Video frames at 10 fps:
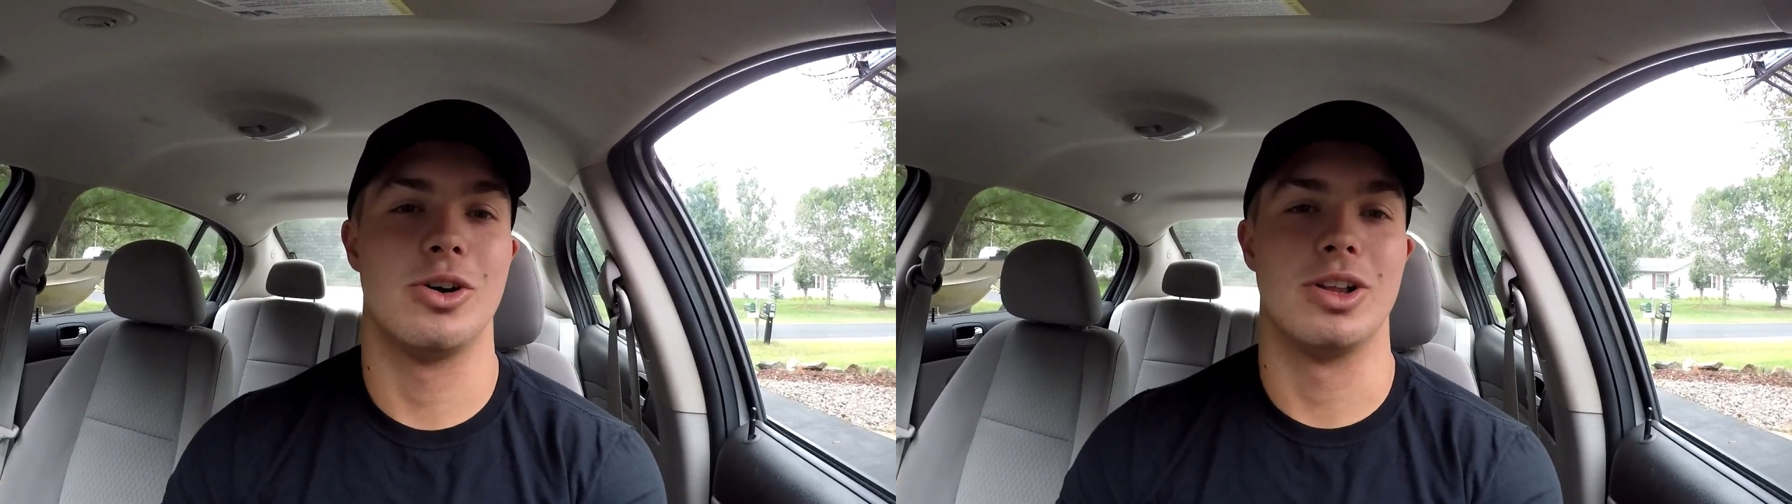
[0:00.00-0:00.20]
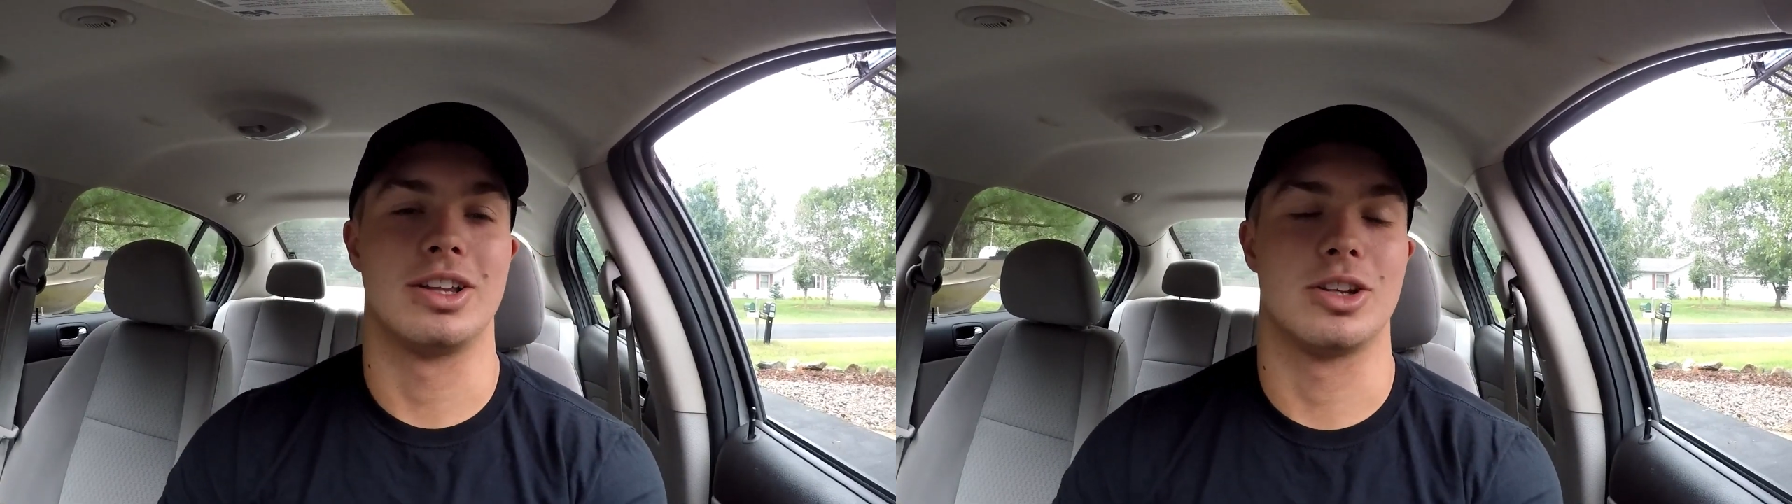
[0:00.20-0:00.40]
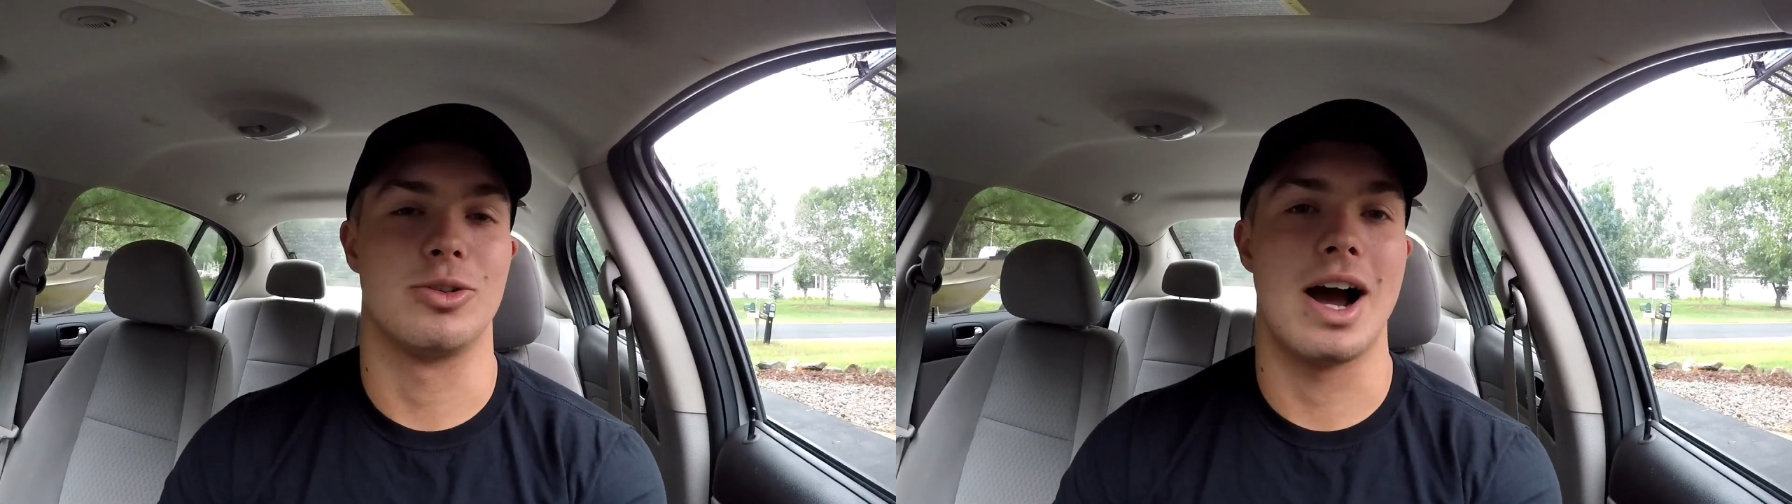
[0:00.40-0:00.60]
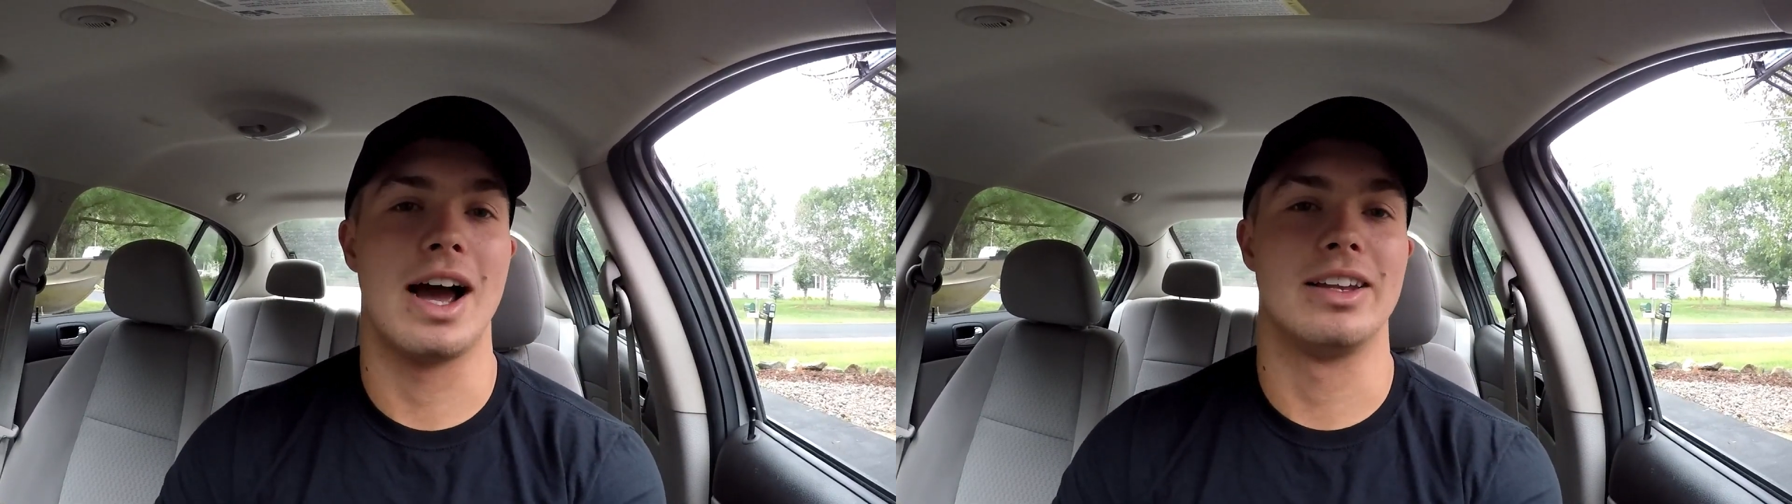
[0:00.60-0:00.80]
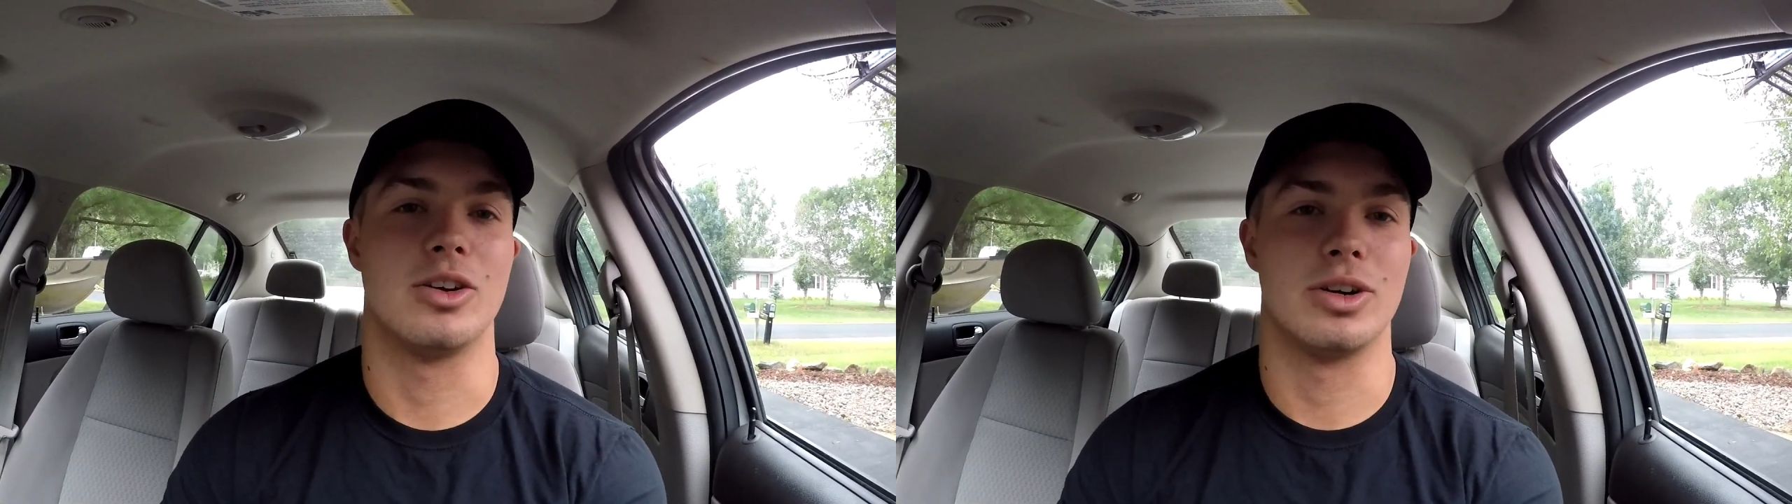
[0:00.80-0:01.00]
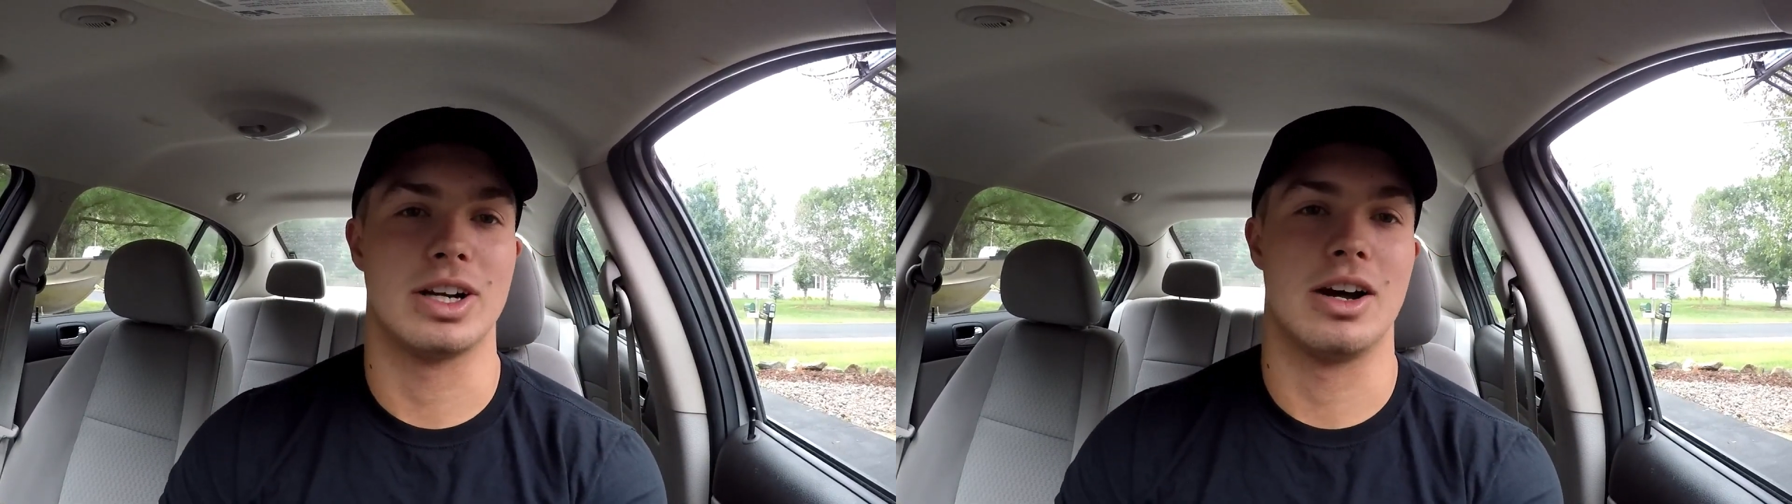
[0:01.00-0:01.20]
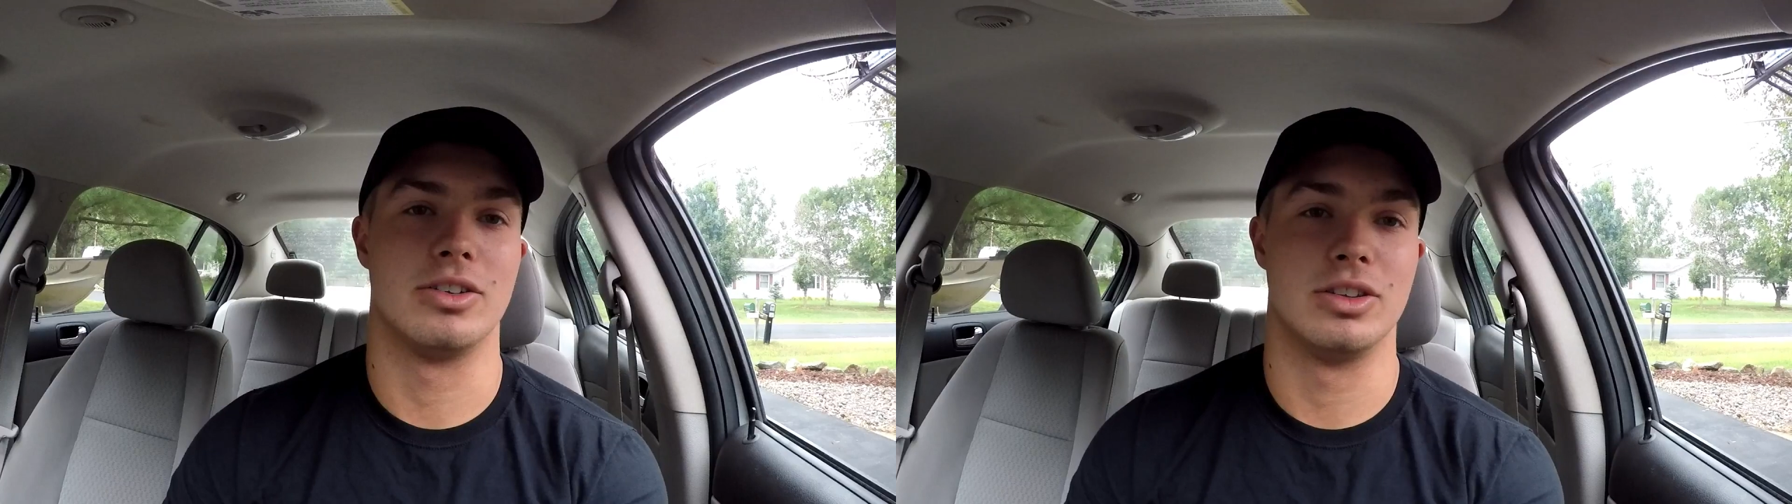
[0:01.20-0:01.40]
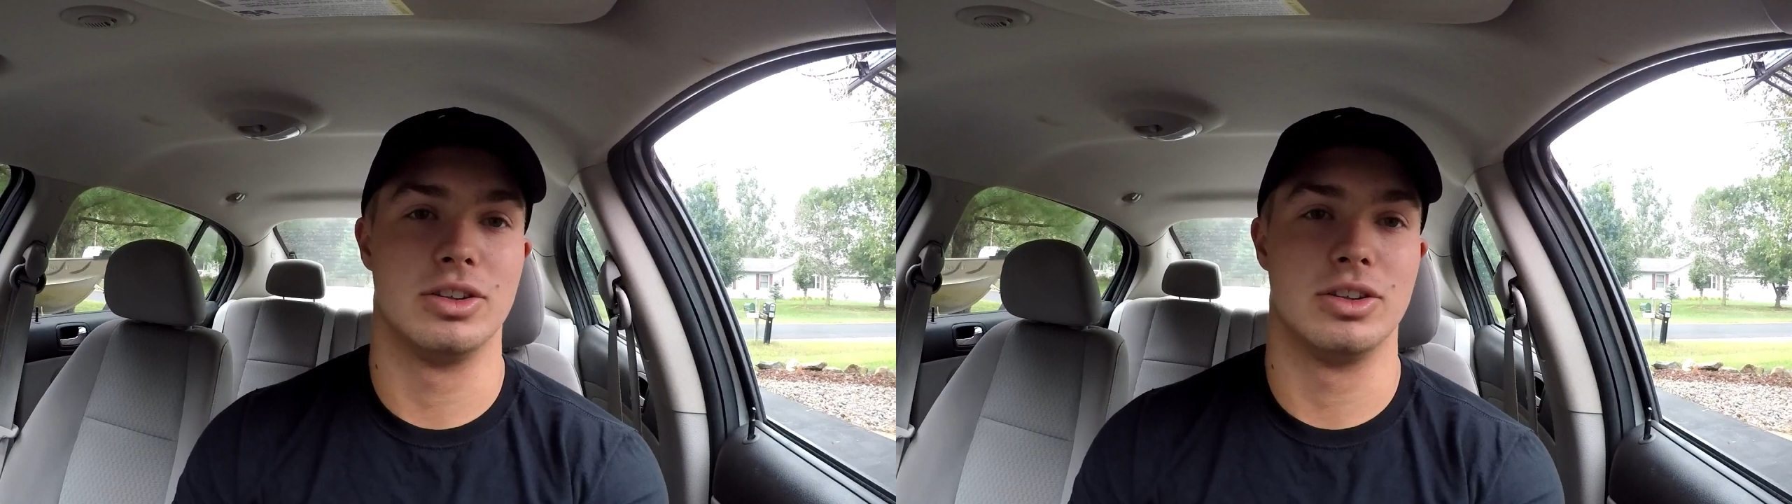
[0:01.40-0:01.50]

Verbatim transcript: like the rides, going down